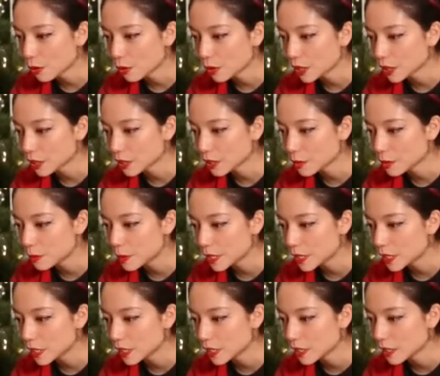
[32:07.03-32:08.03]
Or it could
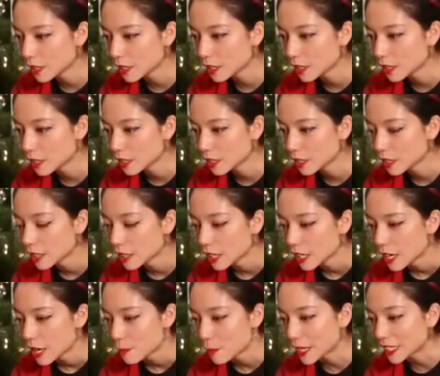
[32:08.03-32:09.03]
be,
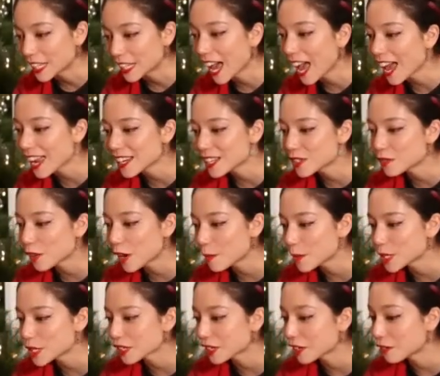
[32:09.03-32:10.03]
my cat is
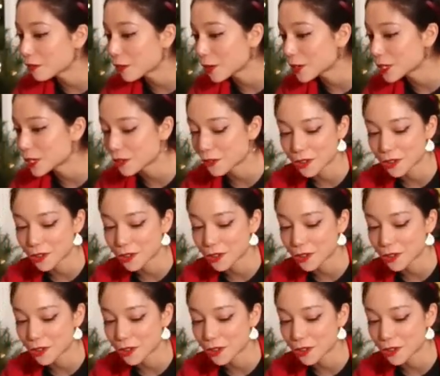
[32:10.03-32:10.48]
very much looking forward